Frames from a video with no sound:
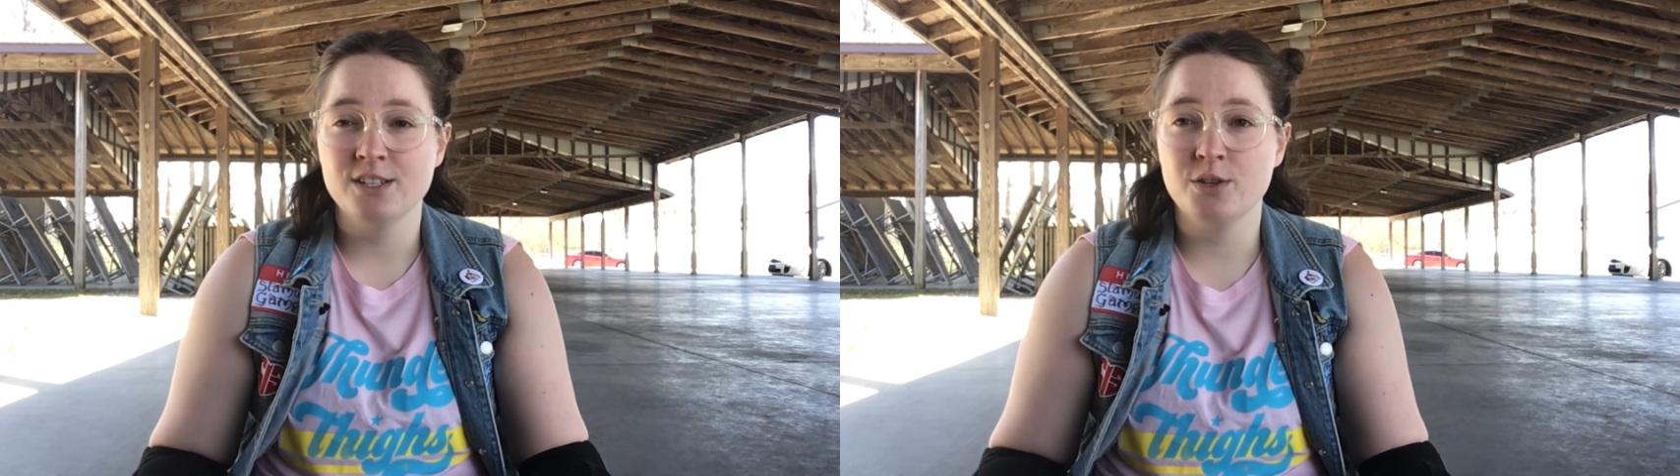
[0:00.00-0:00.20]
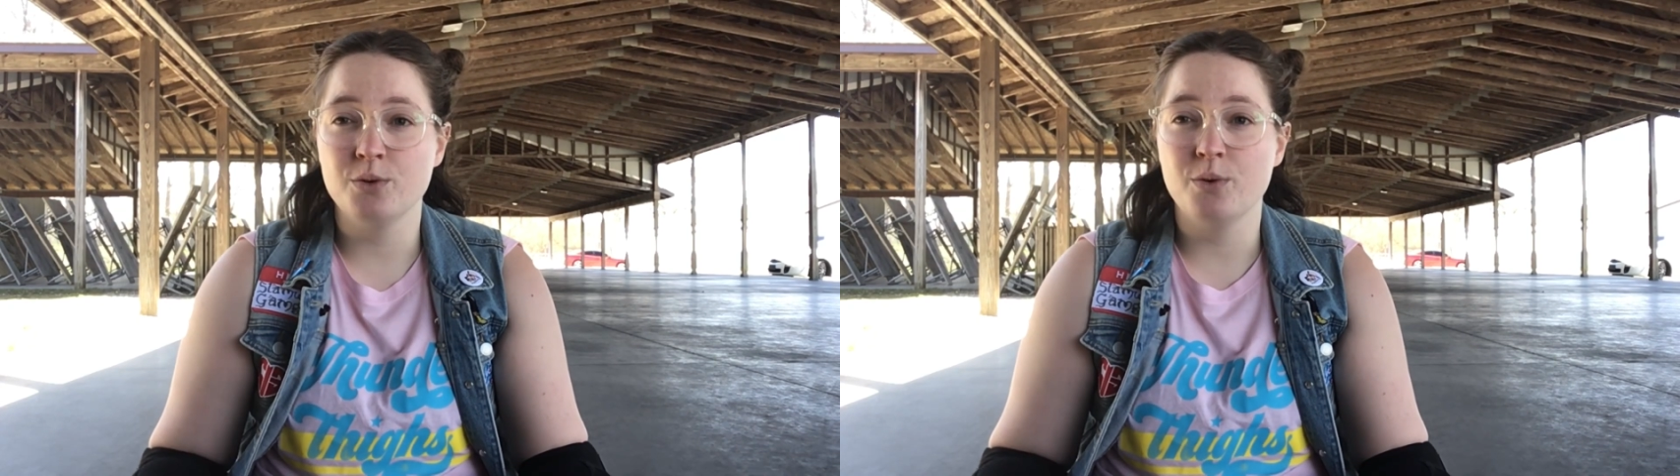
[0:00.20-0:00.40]

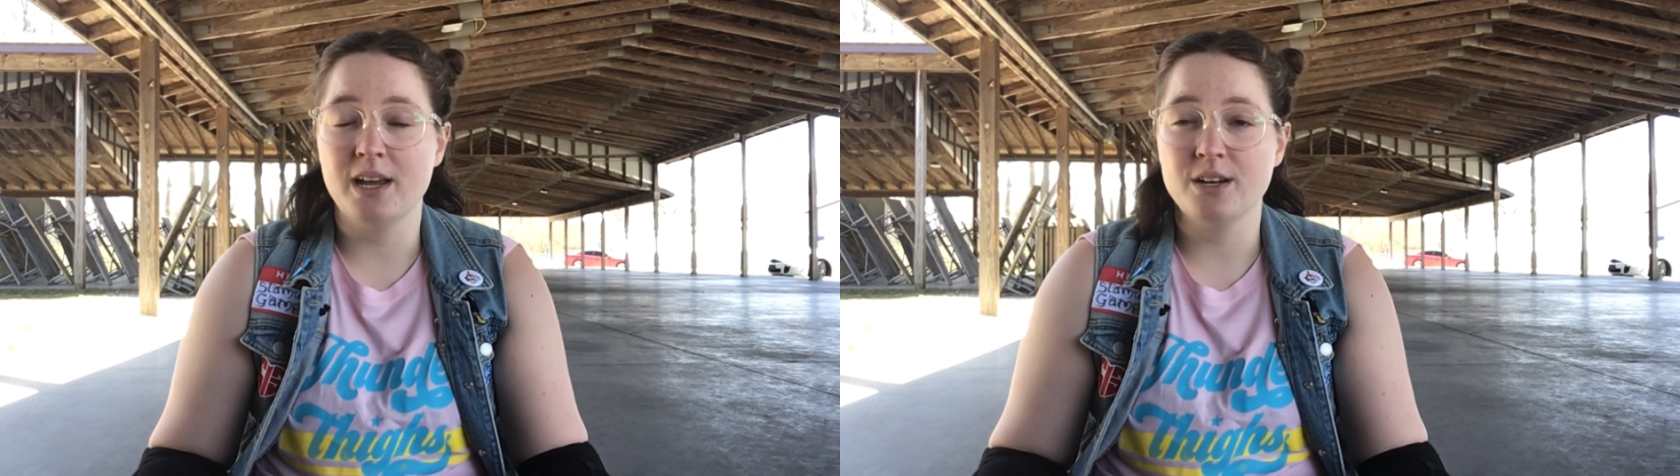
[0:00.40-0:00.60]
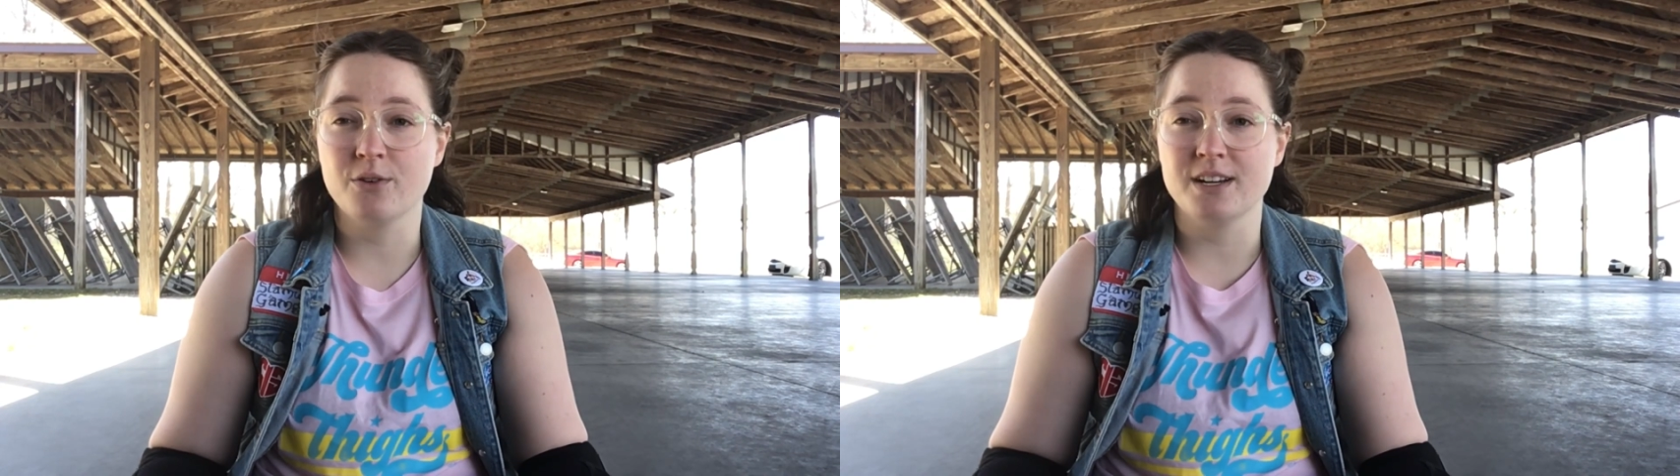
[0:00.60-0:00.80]
to
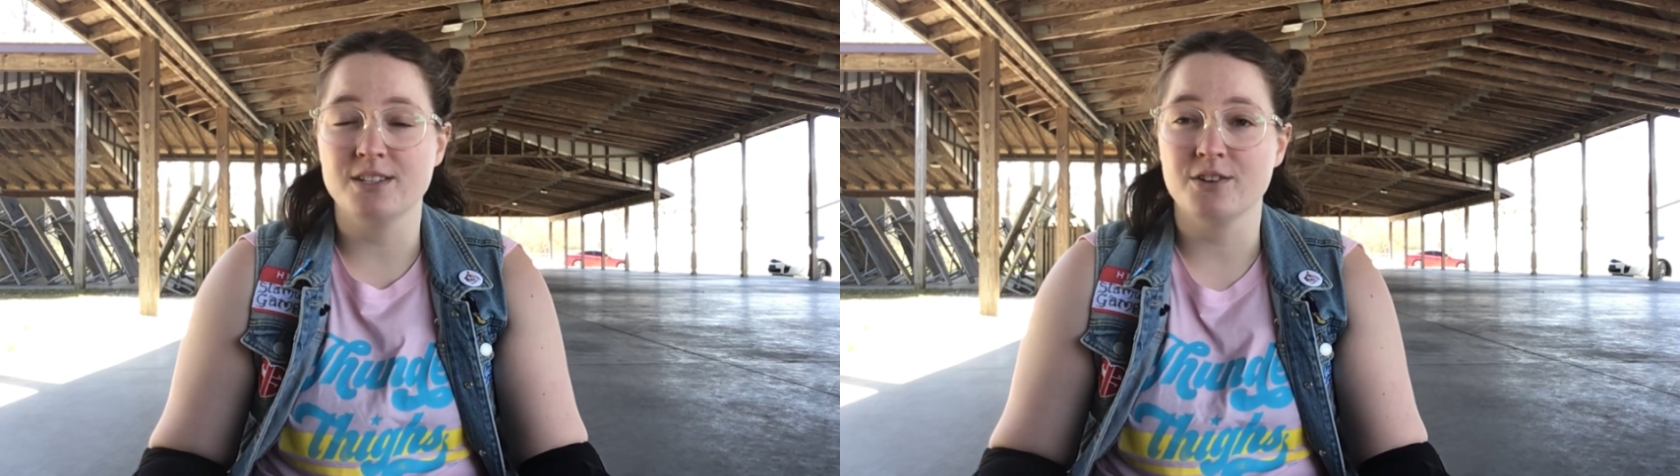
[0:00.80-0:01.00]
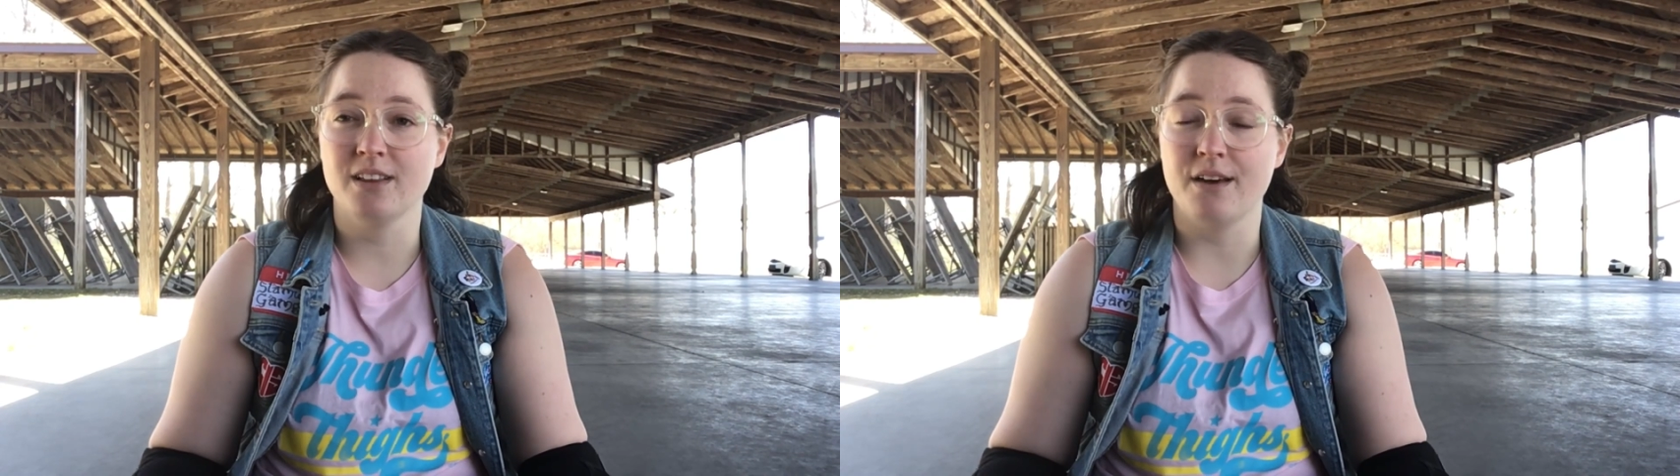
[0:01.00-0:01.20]

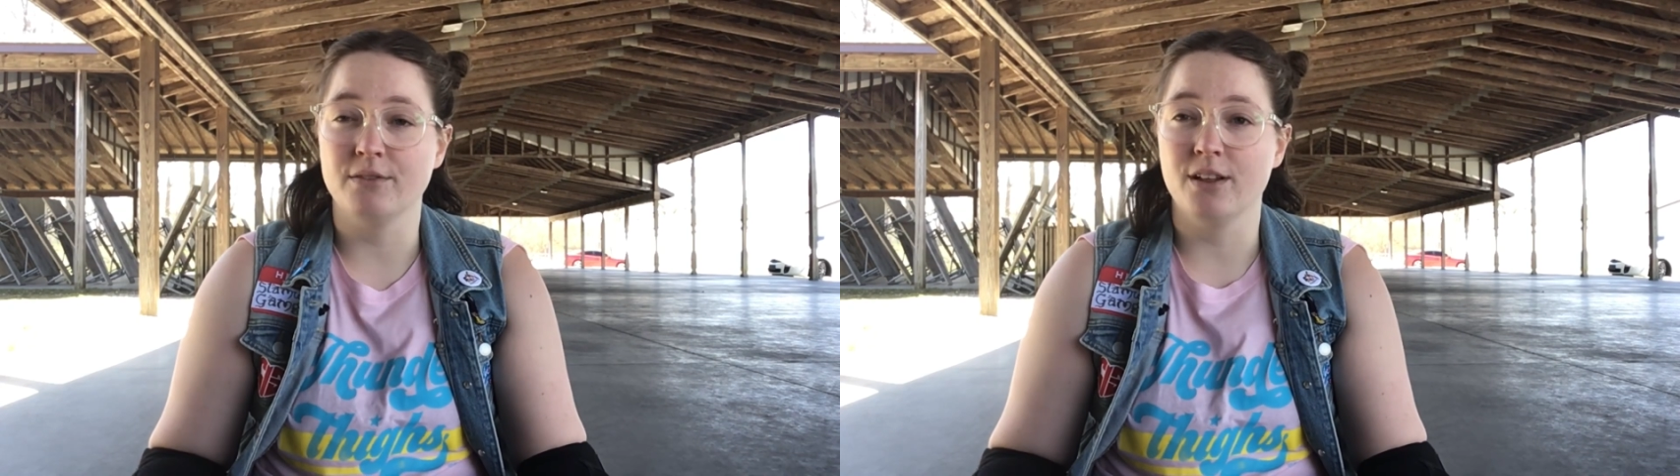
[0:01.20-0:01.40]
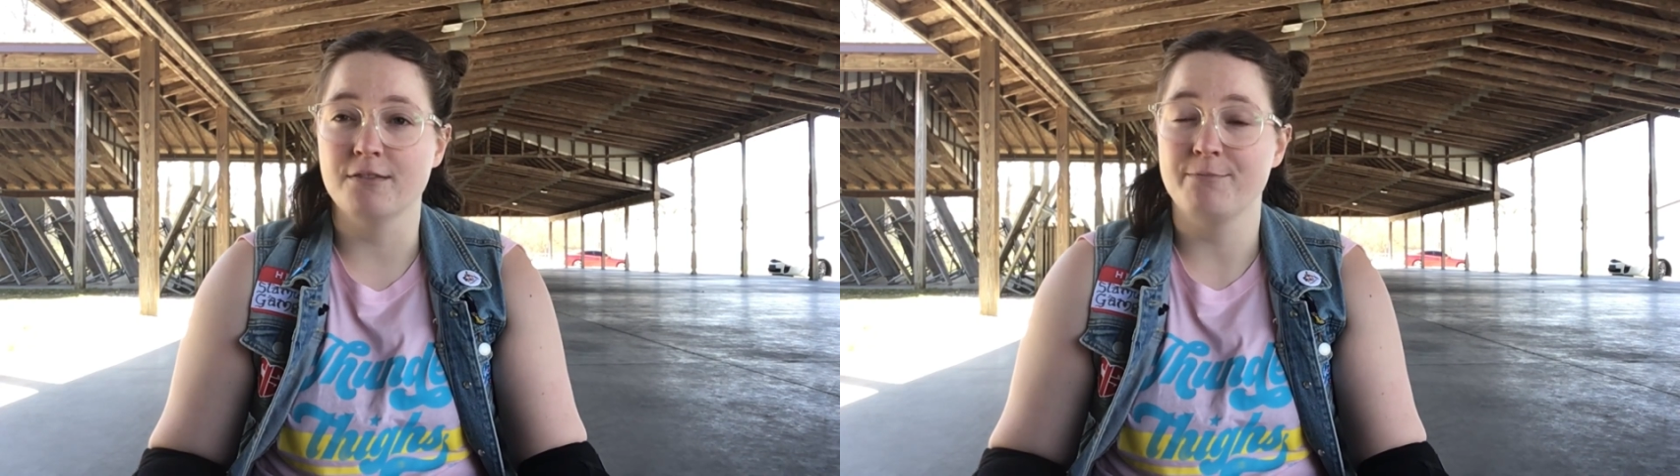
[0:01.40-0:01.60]
increase your
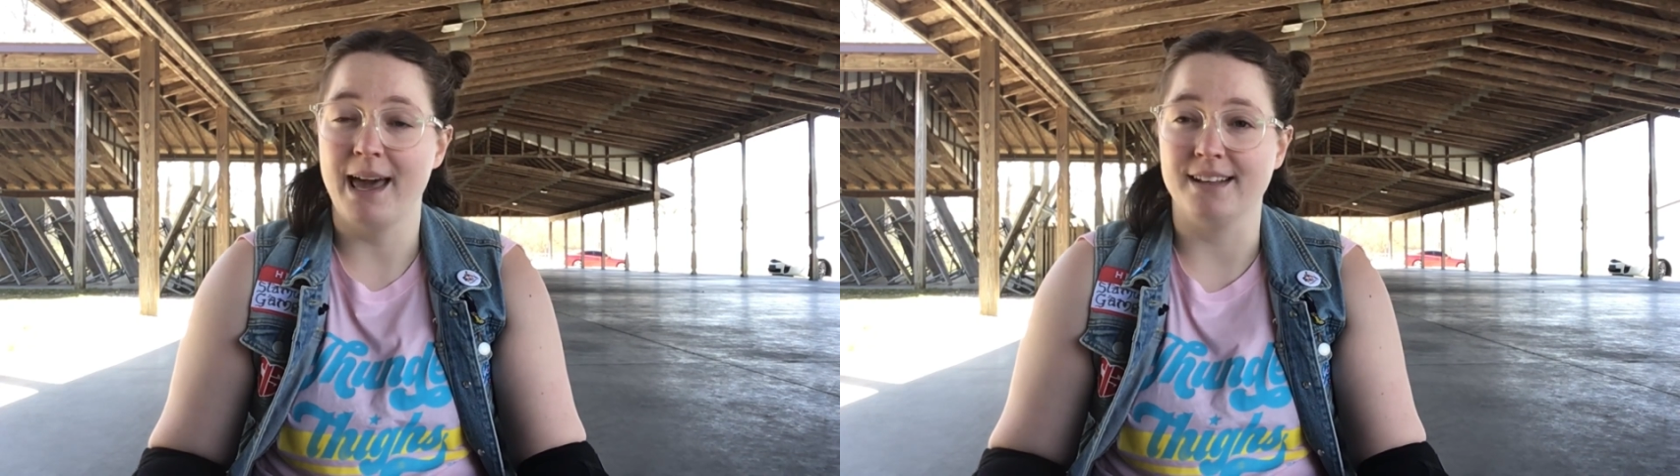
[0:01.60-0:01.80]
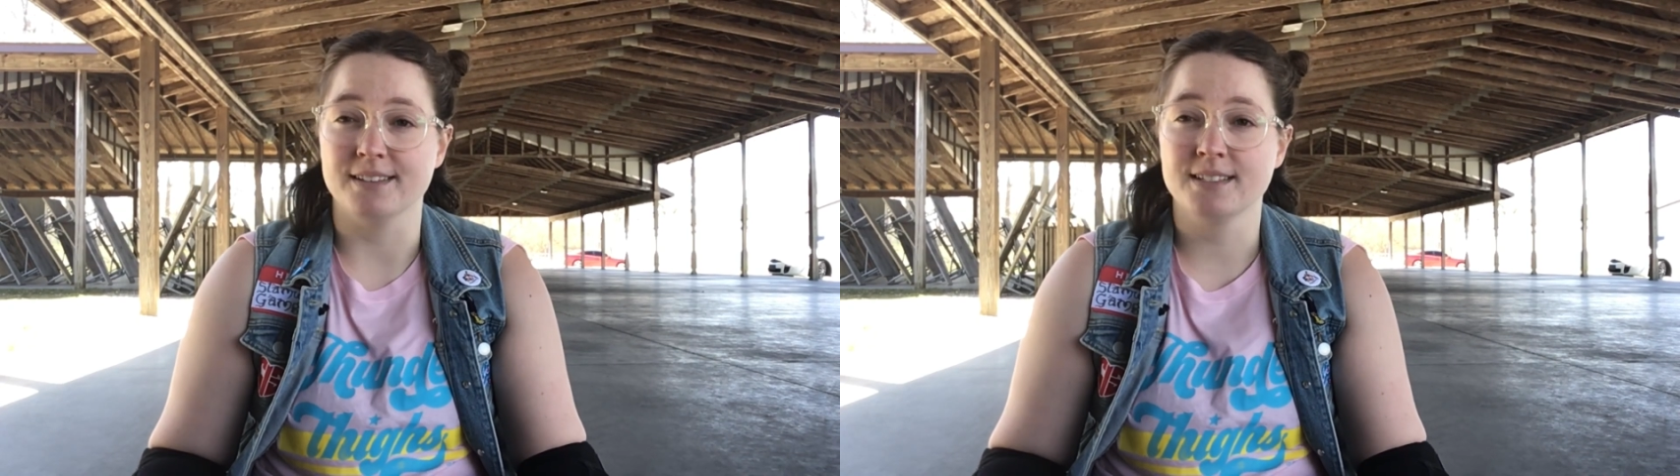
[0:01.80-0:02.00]
level of
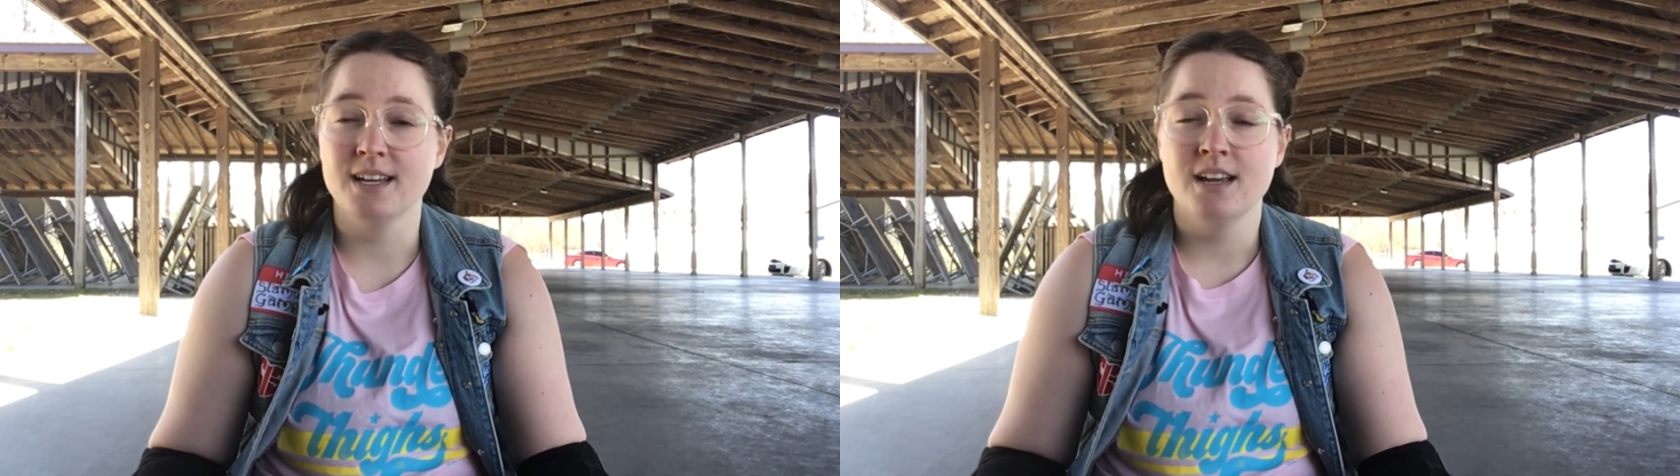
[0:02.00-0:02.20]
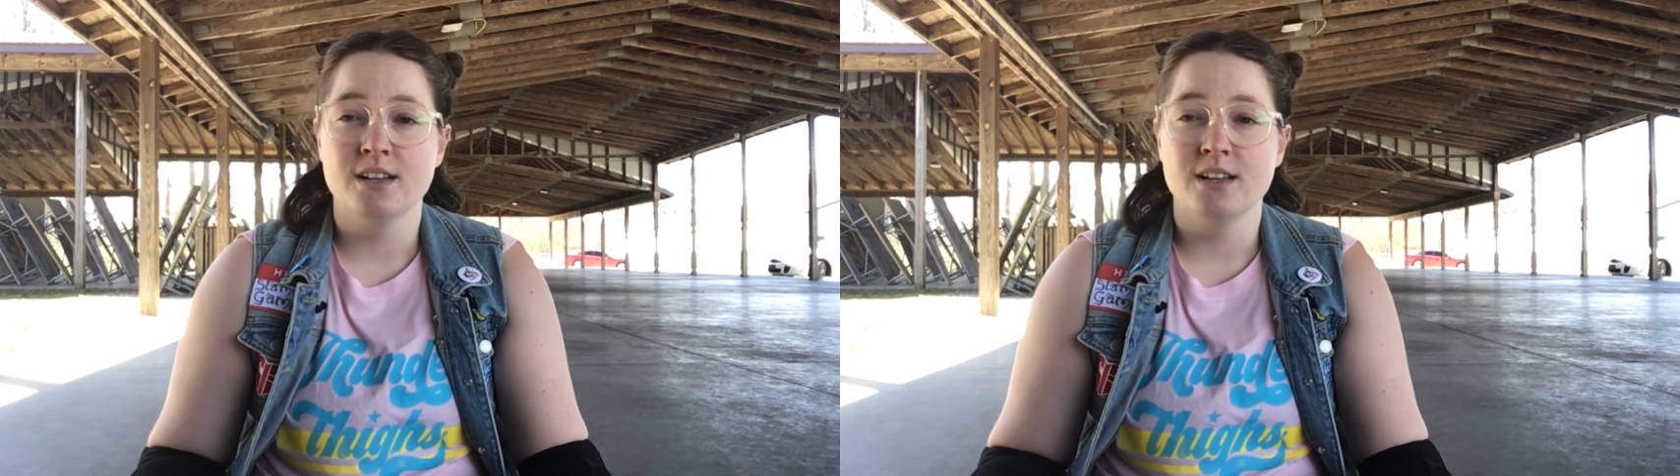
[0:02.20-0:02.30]
balance.